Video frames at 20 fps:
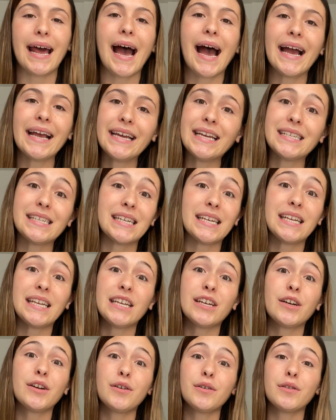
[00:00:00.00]
I get to
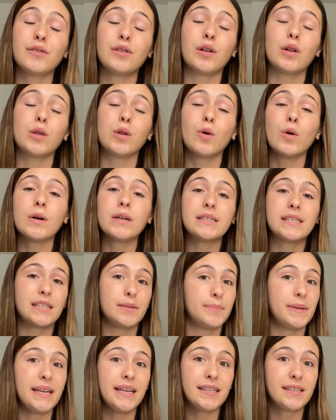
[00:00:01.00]
hear the Lord
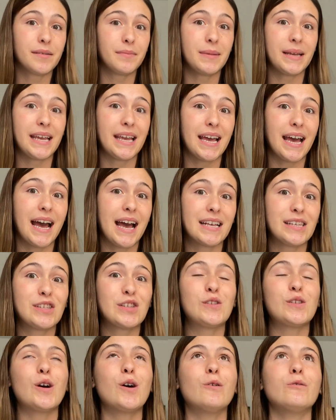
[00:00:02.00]
speak to me
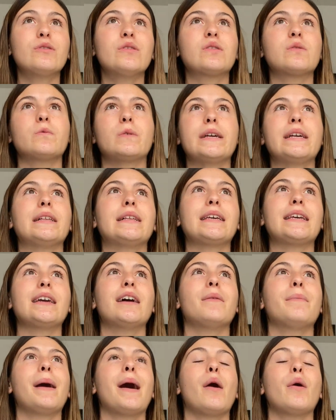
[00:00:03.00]
so sweetly
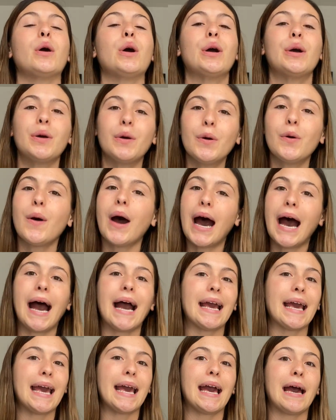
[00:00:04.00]
about who
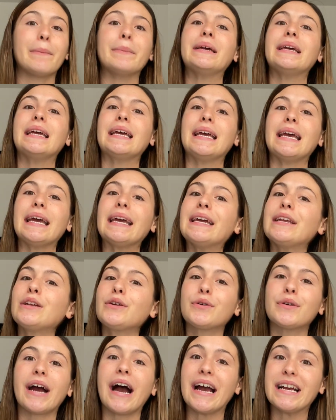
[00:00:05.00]
I am in
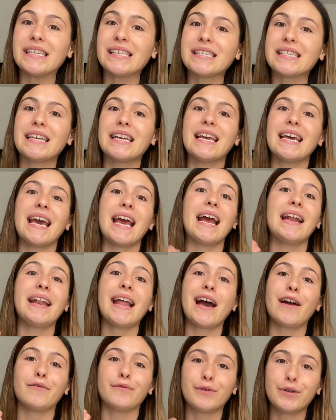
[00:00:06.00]
Christ and
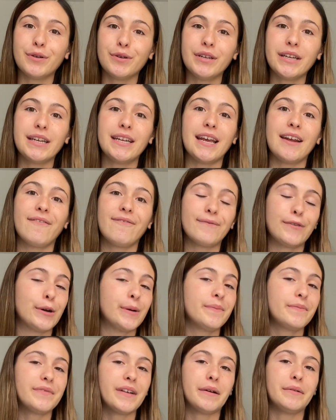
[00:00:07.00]
that rooted and
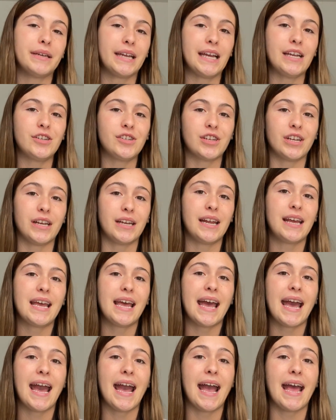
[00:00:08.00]
firm foundation.
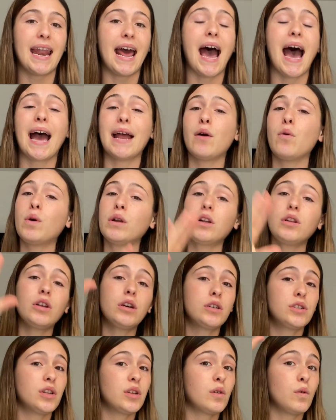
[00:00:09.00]
And I don't want to
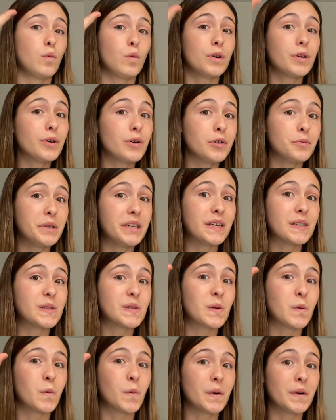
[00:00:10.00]
look to the world
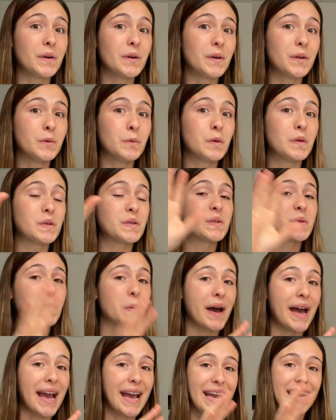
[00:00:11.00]
because the world will
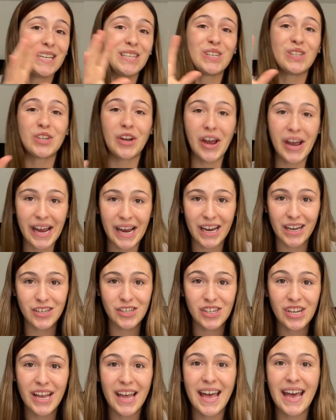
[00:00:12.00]
sway and
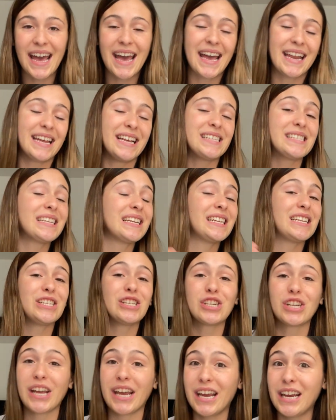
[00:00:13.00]
change and it's going
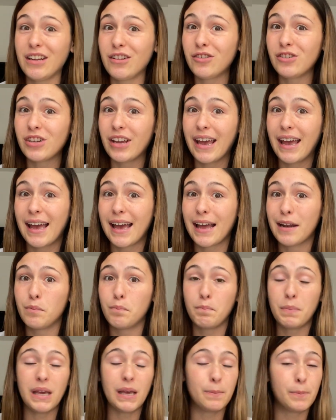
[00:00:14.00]
to change
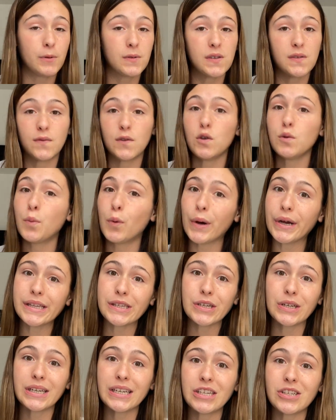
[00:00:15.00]
and people's
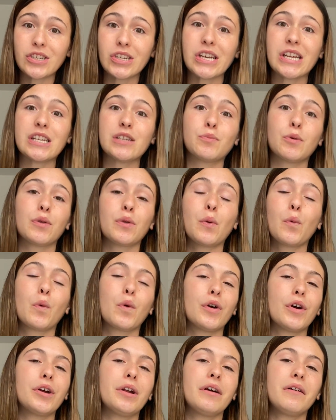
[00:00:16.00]
viewpoints are going to change, but the
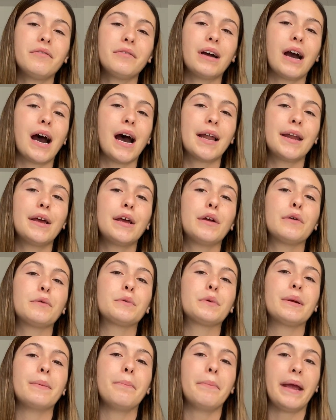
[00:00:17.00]
word of God
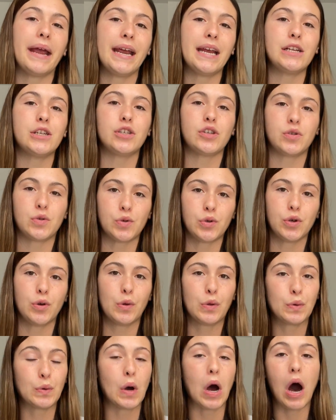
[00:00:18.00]
remains
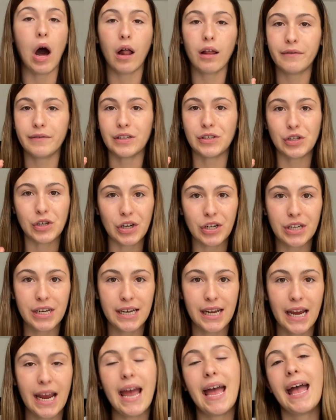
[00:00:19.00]
true through all of
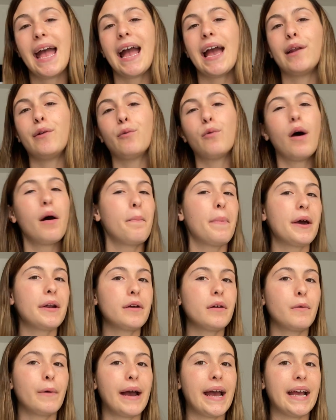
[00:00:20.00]
eternity. And what
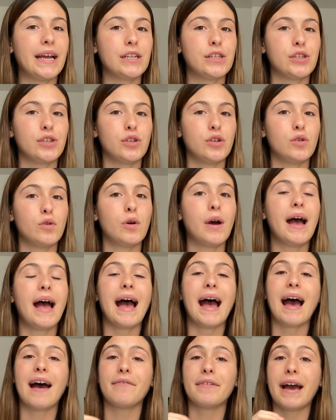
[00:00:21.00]
better way to
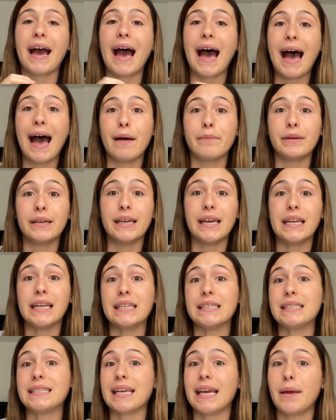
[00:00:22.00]
have a habit and
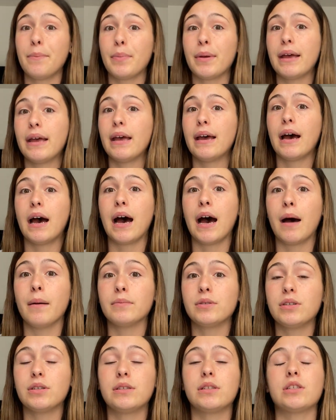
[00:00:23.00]
a tip
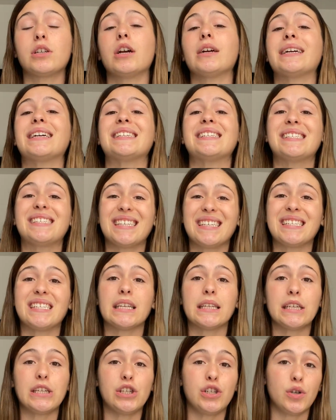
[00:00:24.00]
um, to start
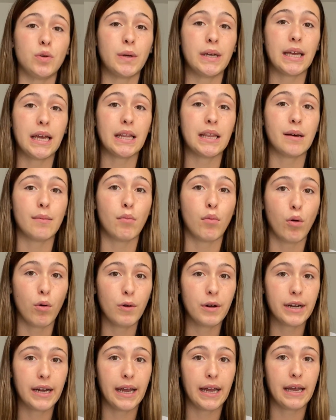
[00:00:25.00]
consistently doing in the
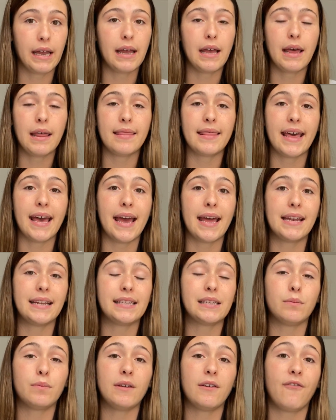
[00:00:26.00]
morning than
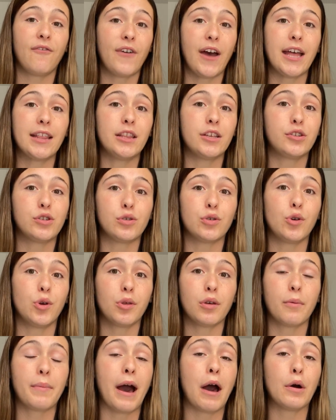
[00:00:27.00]
to be fed the
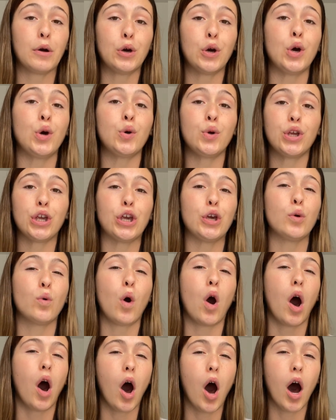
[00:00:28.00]
truth about who
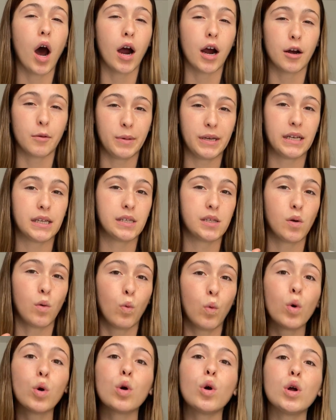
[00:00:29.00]
you are because the
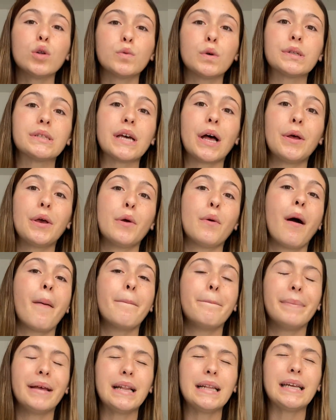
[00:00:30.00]
world will tell you a
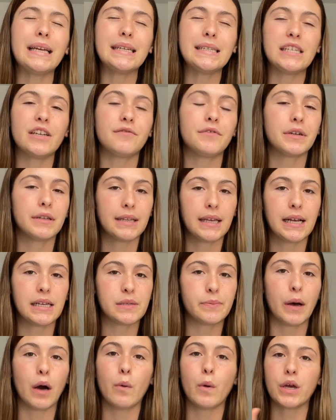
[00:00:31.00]
million different
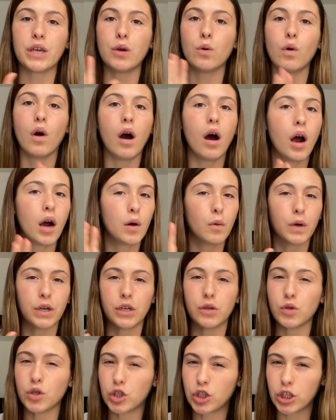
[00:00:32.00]
things about what you are,
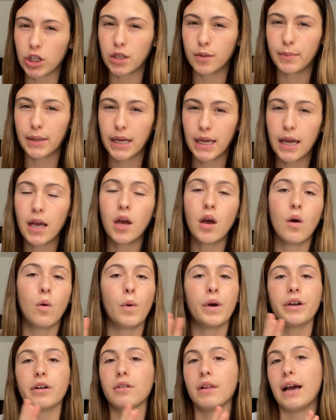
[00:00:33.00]
what you should be,
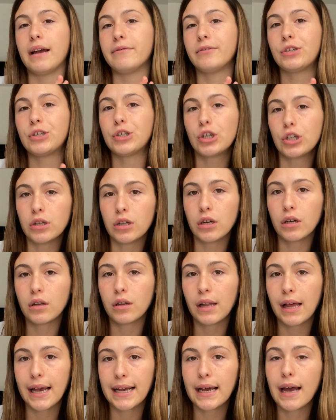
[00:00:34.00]
what your life should
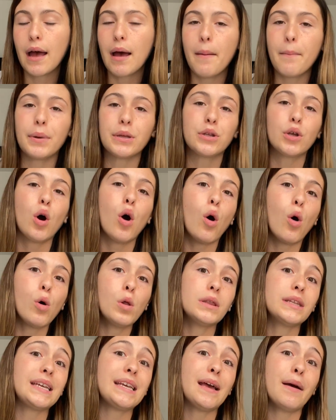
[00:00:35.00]
look like. But the
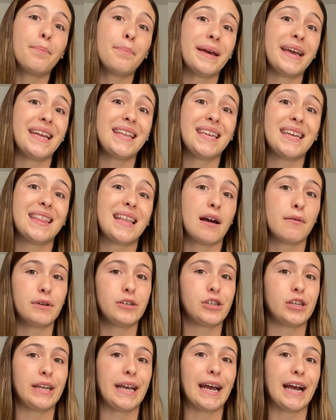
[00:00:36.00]
only opinion that we
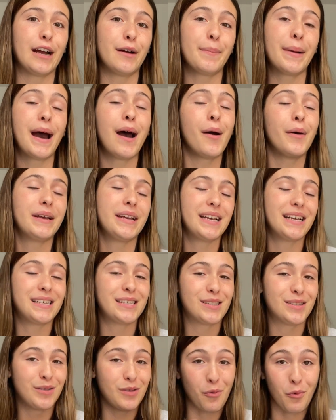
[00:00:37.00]
should care about
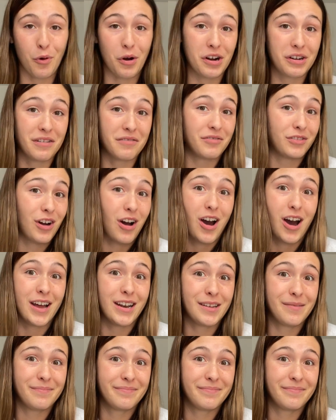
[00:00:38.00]
is the word of God.